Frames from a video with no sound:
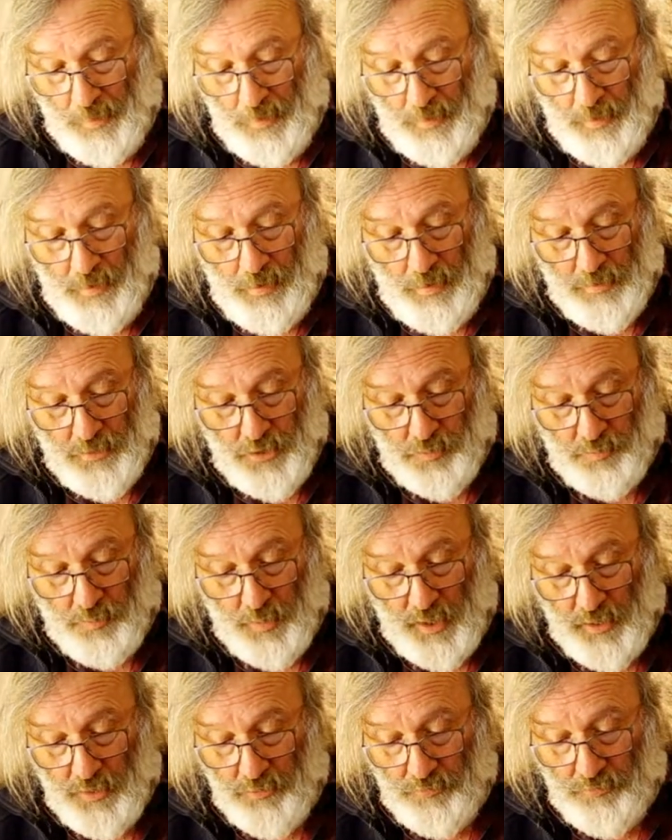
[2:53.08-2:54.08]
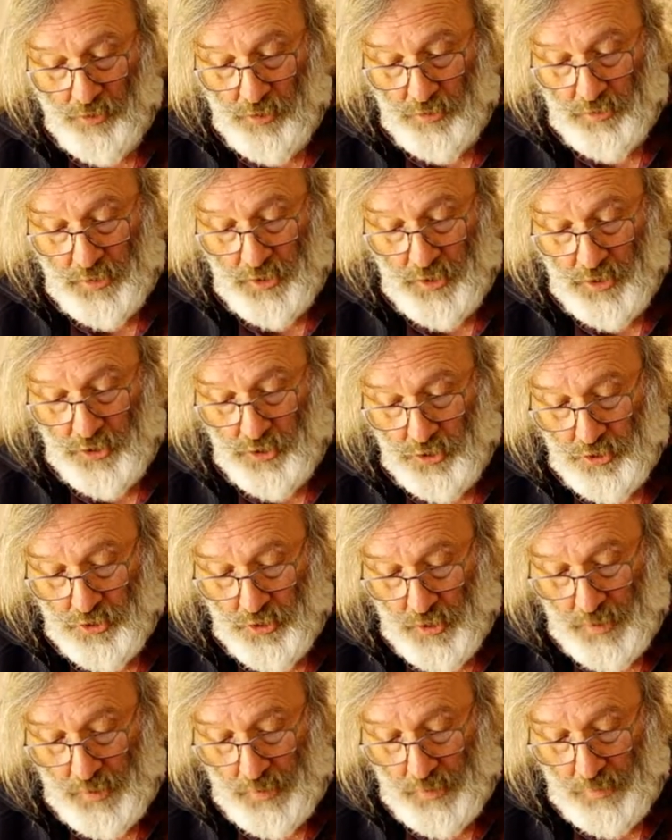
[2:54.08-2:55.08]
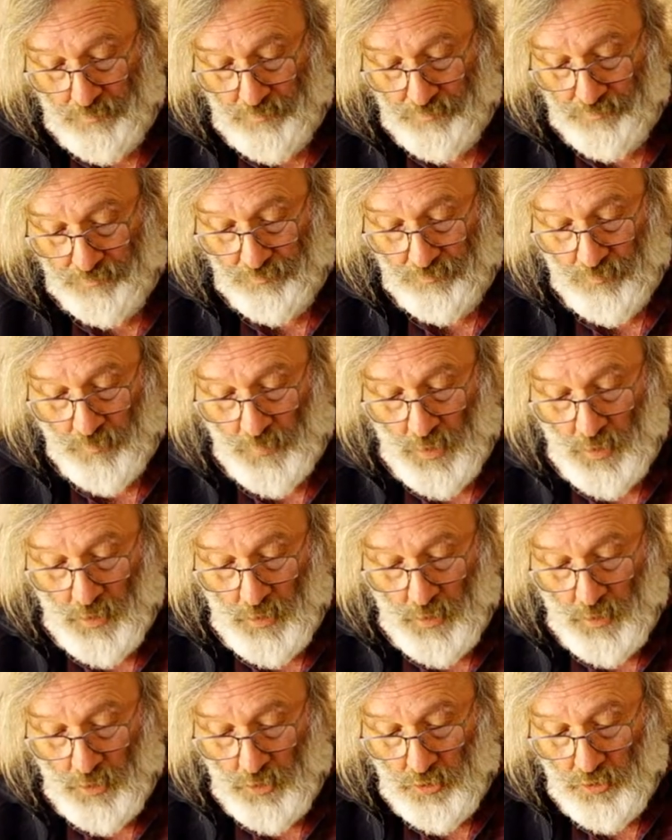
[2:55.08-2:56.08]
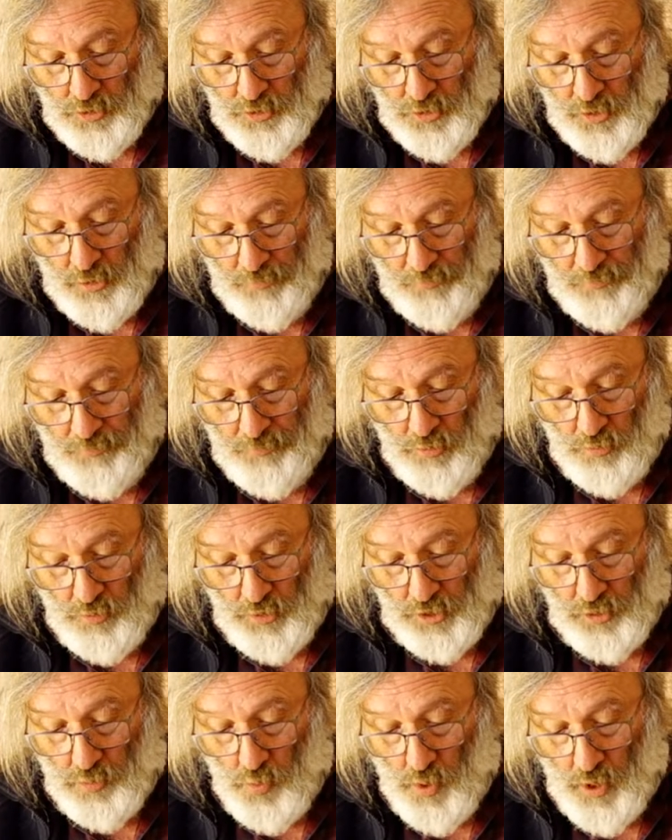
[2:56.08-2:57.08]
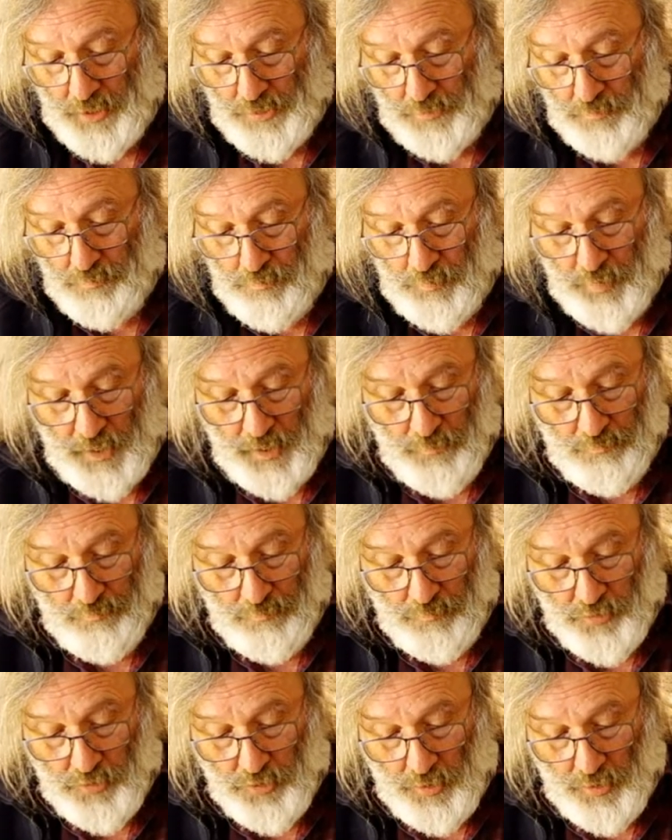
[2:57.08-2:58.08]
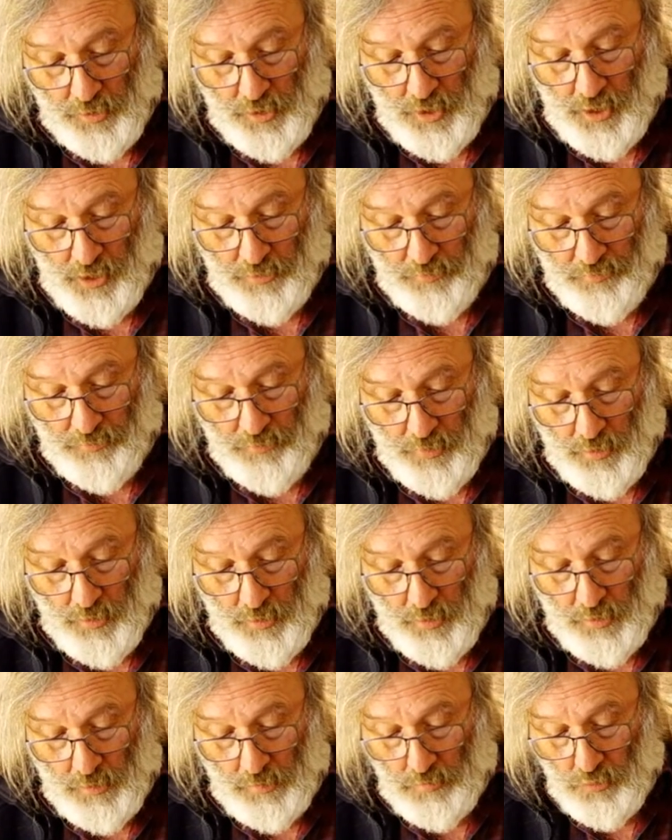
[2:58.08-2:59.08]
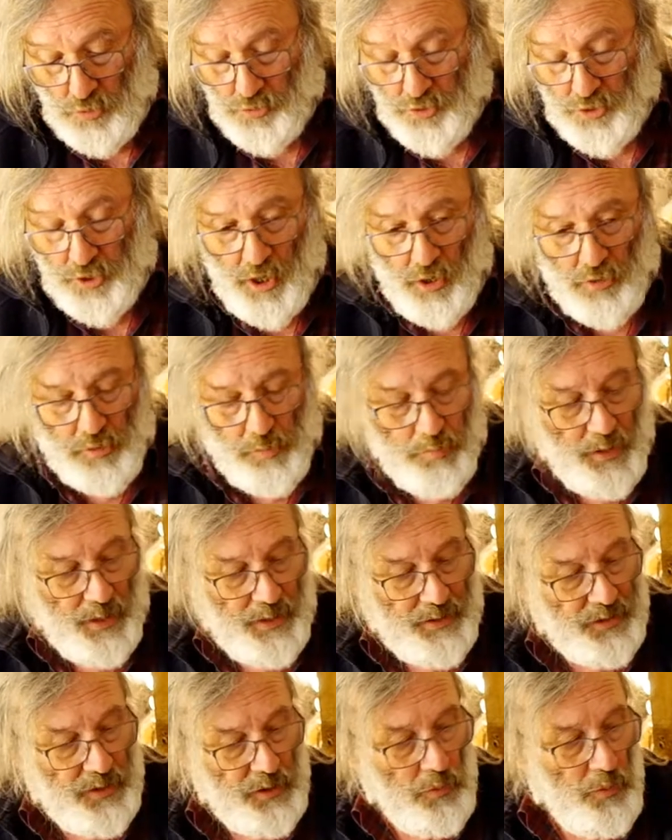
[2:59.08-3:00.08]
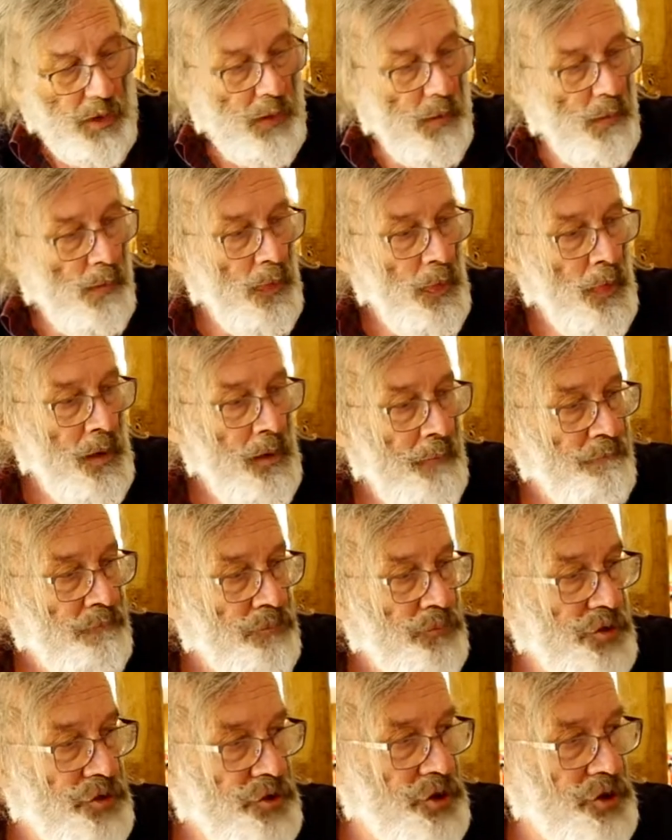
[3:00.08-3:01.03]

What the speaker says: Yeah, this bit of the front is just a 4 inch wide bit, so it kind of you'll see it on the plan anyway, the